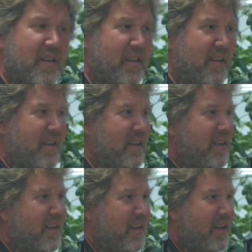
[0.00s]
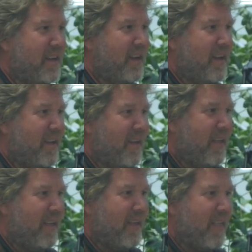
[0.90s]

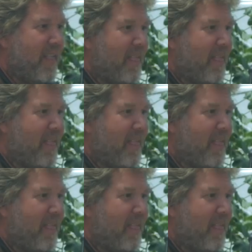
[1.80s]
Nothing is said.